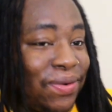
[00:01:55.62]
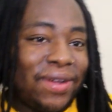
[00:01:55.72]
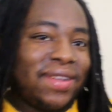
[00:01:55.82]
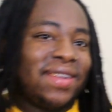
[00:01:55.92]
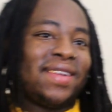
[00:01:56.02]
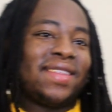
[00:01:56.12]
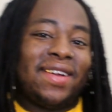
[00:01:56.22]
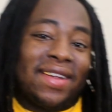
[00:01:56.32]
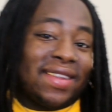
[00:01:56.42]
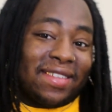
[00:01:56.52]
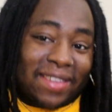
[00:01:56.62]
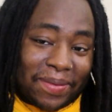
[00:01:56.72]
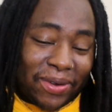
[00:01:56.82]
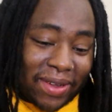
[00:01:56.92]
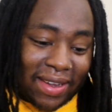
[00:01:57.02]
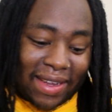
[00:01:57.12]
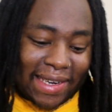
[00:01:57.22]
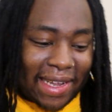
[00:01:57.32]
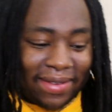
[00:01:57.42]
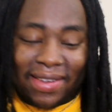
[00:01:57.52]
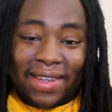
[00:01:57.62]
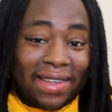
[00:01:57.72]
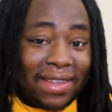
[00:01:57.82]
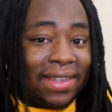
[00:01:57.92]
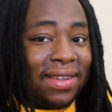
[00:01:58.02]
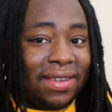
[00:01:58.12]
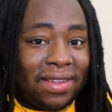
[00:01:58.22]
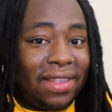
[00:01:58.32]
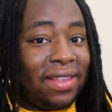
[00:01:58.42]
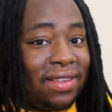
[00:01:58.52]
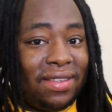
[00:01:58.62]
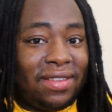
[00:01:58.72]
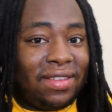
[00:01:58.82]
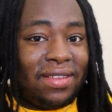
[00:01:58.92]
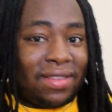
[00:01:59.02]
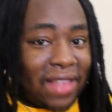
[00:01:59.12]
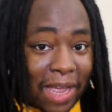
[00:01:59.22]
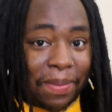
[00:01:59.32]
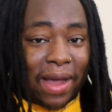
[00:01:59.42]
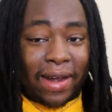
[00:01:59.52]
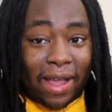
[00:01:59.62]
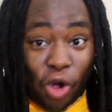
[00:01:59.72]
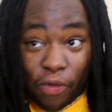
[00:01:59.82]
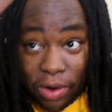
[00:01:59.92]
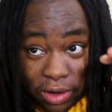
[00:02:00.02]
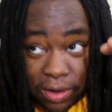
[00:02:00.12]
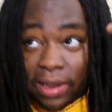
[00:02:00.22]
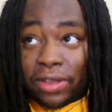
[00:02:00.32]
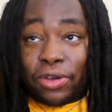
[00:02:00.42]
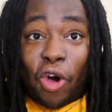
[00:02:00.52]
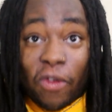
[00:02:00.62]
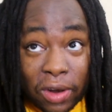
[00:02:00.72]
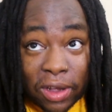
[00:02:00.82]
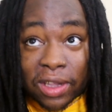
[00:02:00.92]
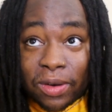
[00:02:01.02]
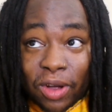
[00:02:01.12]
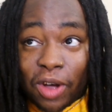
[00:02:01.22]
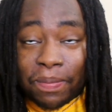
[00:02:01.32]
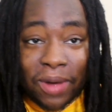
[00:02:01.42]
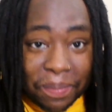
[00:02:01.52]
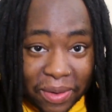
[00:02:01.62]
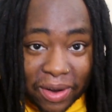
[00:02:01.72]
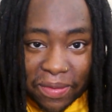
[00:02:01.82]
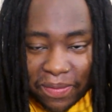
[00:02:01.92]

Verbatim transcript: Fuck. I thought I did something, okay? I, I it, think about it now. Overlook. You're overlooking above.